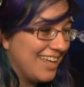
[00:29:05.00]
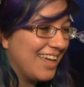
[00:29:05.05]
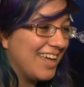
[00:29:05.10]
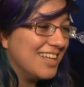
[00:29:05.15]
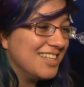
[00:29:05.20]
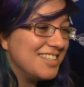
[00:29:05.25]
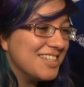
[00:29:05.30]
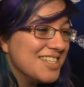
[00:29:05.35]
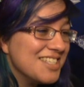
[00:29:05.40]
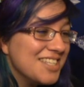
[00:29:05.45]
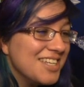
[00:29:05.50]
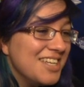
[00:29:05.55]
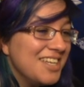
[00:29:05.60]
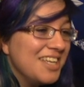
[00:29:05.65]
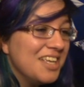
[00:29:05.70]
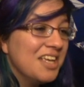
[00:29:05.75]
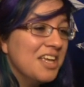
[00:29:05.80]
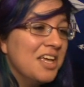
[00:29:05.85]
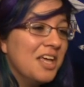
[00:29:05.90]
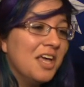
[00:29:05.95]
It
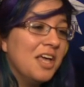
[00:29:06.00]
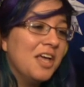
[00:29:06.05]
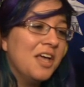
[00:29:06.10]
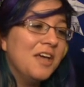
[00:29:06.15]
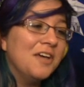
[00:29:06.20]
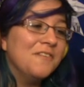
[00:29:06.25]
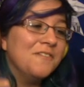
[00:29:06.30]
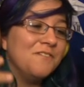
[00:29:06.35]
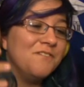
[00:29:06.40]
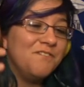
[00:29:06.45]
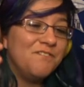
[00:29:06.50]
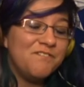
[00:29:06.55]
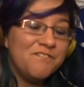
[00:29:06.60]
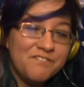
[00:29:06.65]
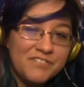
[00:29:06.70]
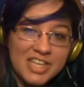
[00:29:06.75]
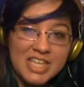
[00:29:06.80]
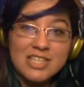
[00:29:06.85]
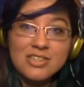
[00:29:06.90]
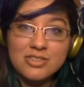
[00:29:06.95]
doesn't
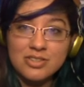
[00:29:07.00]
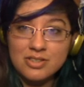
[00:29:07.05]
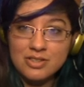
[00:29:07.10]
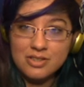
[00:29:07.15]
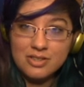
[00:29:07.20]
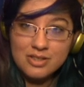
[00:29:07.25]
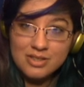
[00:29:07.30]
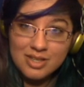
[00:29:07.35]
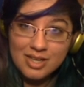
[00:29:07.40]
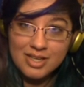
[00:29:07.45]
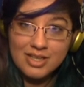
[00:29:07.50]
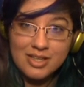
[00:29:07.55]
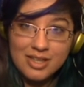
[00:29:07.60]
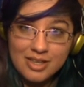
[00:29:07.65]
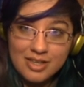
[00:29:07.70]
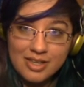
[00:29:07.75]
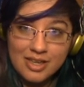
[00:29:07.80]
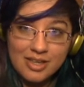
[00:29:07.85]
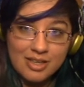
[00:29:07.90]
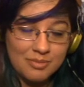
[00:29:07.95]
feel like
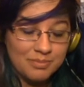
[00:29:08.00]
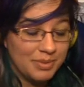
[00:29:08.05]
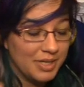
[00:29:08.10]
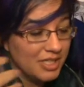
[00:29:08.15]
a game.